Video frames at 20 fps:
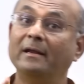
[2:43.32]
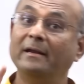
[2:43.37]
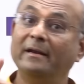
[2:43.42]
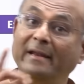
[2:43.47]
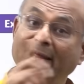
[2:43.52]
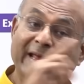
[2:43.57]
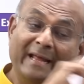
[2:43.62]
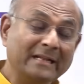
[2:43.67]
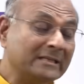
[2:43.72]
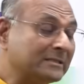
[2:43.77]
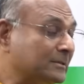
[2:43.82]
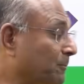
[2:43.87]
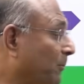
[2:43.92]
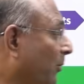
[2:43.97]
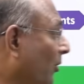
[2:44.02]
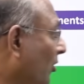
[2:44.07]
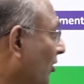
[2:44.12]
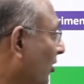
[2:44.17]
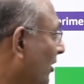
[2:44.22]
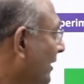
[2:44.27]
Niels
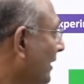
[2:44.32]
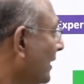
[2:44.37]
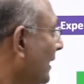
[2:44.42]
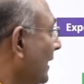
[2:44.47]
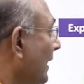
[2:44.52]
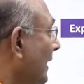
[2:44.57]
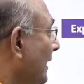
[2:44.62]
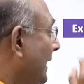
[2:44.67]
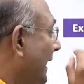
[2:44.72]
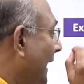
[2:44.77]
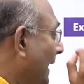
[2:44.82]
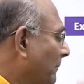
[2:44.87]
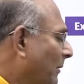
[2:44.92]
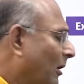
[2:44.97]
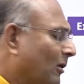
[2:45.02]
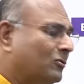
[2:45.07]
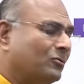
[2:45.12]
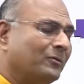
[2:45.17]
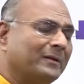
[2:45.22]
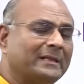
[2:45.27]
Bohr came
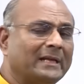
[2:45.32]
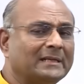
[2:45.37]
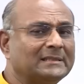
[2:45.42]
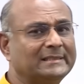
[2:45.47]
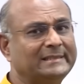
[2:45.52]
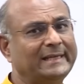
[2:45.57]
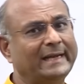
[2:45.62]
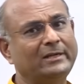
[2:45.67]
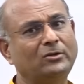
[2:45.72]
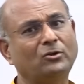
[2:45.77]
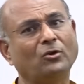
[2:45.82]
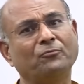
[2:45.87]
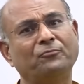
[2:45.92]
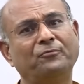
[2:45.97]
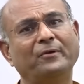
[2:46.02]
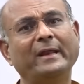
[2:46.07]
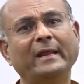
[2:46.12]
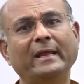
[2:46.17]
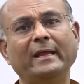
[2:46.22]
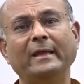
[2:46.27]
out with a set of
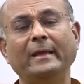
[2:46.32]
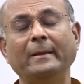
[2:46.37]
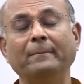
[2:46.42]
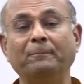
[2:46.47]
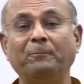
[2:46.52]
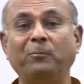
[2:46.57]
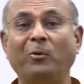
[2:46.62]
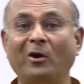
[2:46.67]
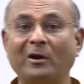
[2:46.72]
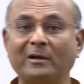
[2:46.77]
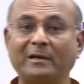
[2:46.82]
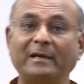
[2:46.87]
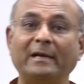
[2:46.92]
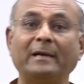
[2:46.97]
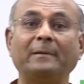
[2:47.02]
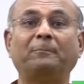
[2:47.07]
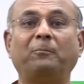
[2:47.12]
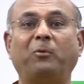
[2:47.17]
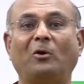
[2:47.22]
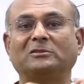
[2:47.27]
very
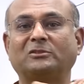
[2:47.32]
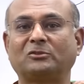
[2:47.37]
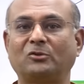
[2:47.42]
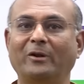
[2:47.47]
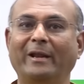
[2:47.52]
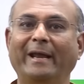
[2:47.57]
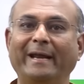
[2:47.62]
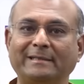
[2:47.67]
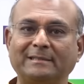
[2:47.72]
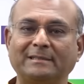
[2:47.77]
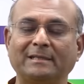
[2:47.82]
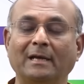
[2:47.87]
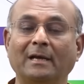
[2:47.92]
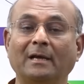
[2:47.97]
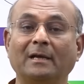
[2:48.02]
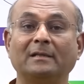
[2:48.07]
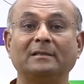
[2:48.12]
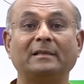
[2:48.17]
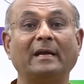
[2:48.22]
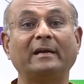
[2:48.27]
important postulates
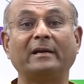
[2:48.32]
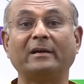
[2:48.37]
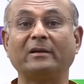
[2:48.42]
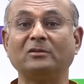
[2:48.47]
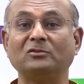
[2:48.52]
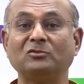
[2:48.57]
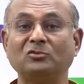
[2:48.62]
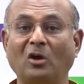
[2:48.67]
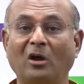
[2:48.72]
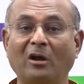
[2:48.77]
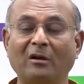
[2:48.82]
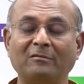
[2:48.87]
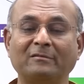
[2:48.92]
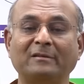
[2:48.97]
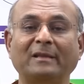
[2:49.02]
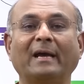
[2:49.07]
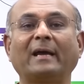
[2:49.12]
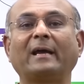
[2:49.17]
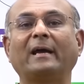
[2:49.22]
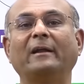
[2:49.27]
that
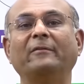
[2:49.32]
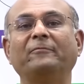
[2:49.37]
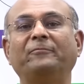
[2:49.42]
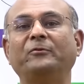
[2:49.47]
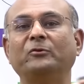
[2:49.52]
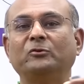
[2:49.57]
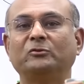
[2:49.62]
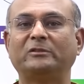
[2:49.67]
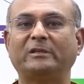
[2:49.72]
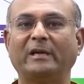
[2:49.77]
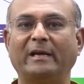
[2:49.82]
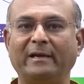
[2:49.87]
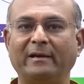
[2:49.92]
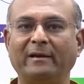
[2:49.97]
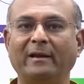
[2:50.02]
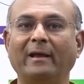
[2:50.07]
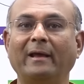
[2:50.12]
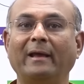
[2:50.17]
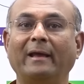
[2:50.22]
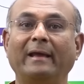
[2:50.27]
resolved the
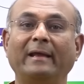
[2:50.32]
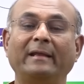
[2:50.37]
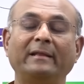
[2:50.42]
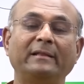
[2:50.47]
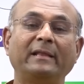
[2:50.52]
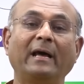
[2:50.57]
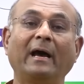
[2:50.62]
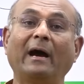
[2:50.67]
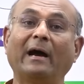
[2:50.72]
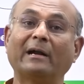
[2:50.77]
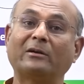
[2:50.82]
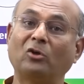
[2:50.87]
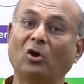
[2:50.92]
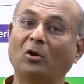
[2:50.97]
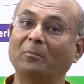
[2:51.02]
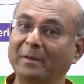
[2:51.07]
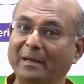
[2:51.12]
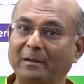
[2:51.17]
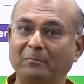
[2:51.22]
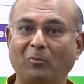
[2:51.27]
confusion in the
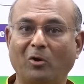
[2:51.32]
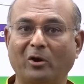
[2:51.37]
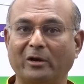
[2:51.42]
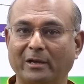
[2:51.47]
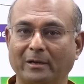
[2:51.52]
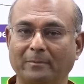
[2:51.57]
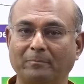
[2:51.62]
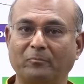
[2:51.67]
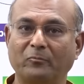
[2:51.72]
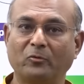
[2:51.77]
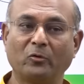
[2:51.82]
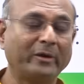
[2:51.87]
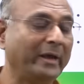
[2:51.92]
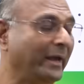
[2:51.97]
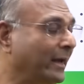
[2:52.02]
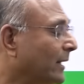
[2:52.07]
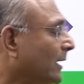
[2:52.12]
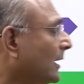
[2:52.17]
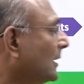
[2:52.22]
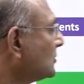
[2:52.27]
atomic model.
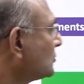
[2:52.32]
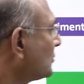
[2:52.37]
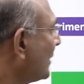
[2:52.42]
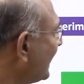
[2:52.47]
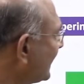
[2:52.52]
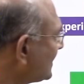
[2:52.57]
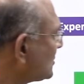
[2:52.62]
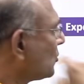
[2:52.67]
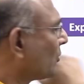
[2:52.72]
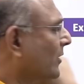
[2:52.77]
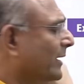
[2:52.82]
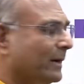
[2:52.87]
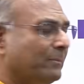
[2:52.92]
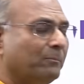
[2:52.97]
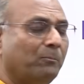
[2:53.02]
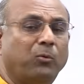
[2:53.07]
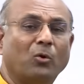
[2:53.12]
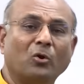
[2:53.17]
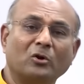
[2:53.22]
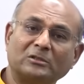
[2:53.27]
Okay, so let us look at
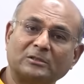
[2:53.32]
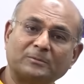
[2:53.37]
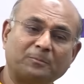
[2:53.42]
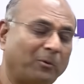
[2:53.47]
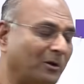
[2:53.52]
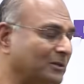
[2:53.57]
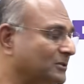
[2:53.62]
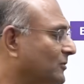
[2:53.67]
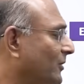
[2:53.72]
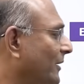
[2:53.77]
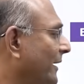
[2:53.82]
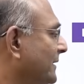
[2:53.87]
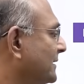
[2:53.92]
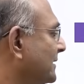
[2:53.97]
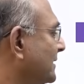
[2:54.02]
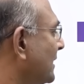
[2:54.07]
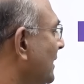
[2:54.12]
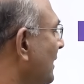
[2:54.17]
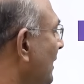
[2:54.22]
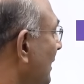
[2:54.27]
Bohr's
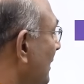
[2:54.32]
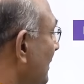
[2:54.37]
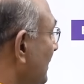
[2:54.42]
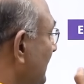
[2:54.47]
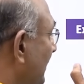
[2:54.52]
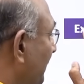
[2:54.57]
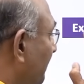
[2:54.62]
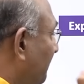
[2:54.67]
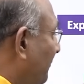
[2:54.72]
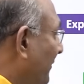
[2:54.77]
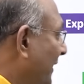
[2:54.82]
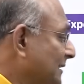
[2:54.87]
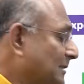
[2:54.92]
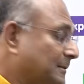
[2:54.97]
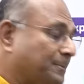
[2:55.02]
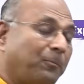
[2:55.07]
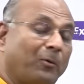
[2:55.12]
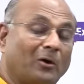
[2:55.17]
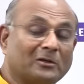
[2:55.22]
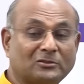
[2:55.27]
postulates. The
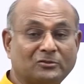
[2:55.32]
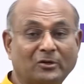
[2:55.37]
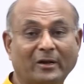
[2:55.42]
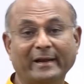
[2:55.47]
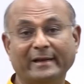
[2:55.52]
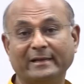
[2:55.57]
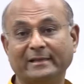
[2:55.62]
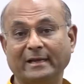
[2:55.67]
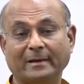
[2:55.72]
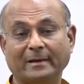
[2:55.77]
first postulate